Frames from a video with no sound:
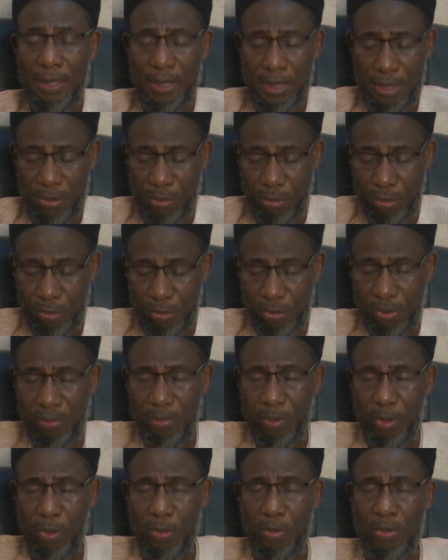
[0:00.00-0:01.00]
He wore
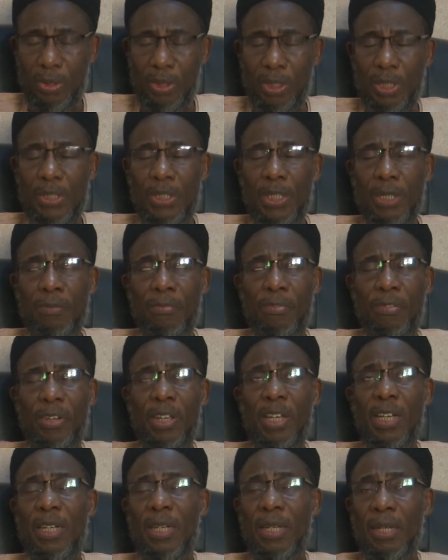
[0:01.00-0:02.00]
some clothes. He said,
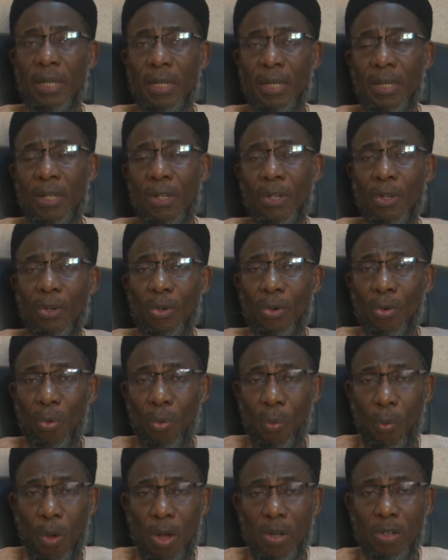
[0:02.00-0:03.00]
fear Allah,
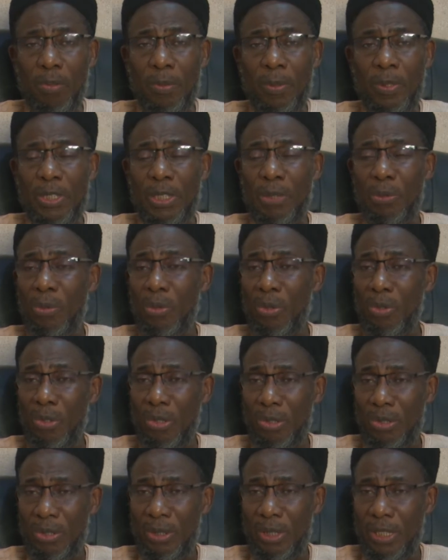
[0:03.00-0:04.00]
one of them will
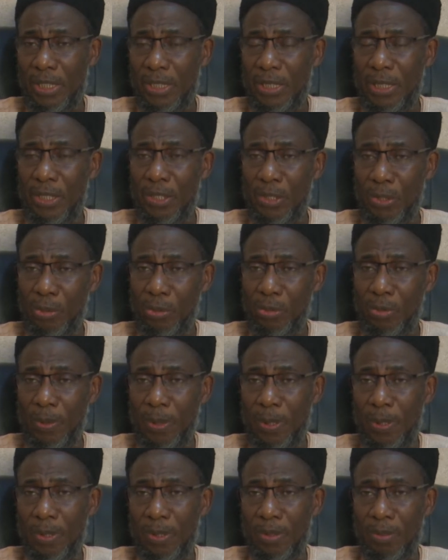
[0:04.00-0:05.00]
not listen to you
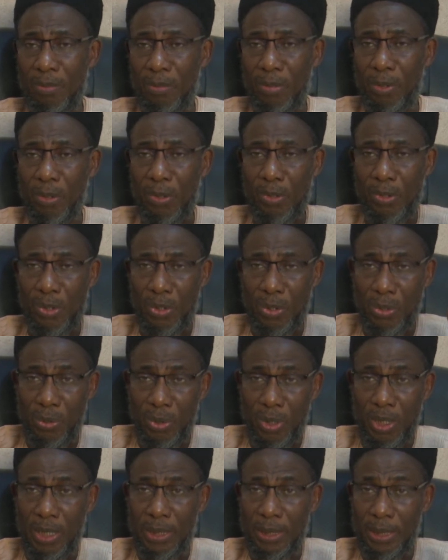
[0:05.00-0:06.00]
because
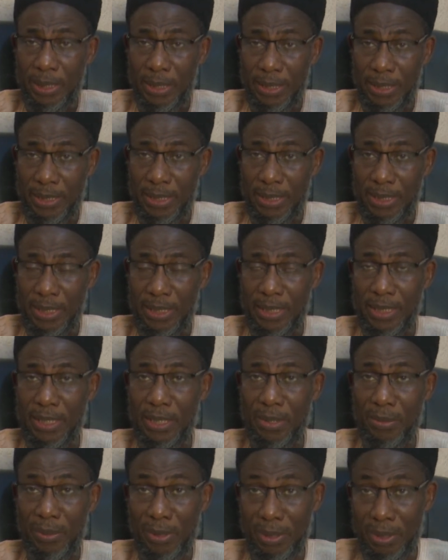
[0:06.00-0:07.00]
you are the leader.
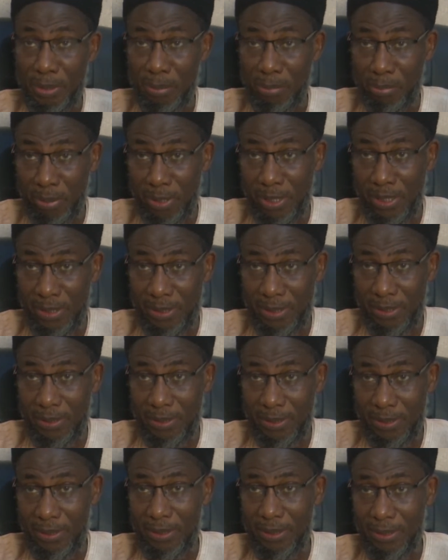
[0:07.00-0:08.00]
You are the president,
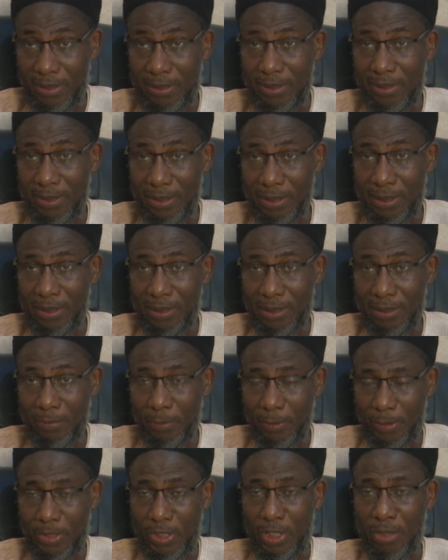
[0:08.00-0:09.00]
CNC,
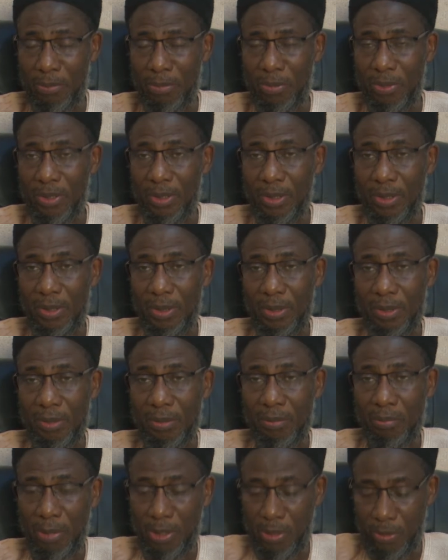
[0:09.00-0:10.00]
for example.
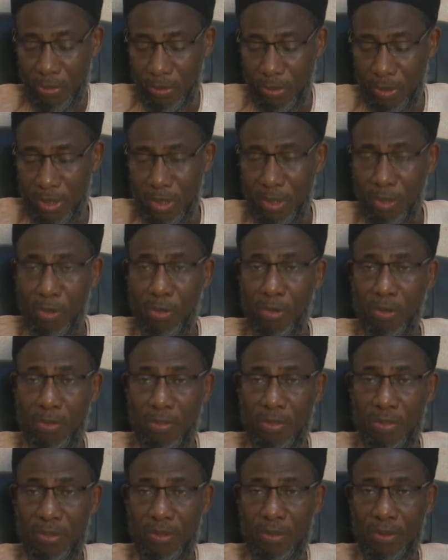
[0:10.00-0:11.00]
But look at your
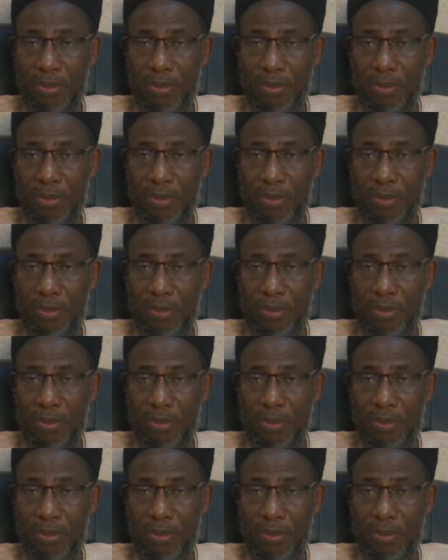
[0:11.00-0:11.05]
cloth.